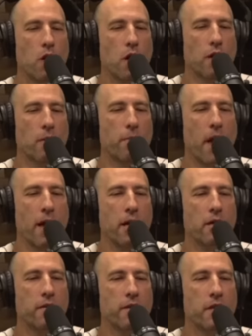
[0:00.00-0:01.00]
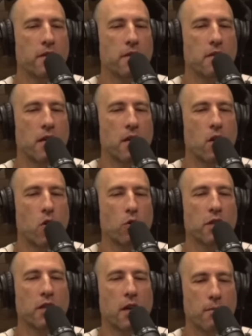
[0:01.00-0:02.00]
a competitiveness that
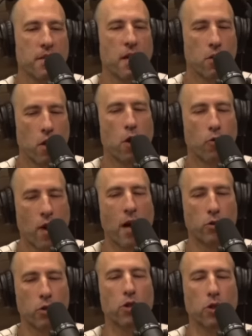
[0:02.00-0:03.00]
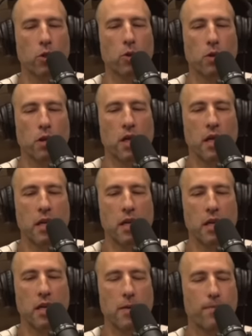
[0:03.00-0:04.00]
only comes out around you. It, it,
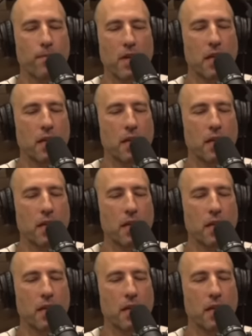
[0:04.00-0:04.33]
it's, it,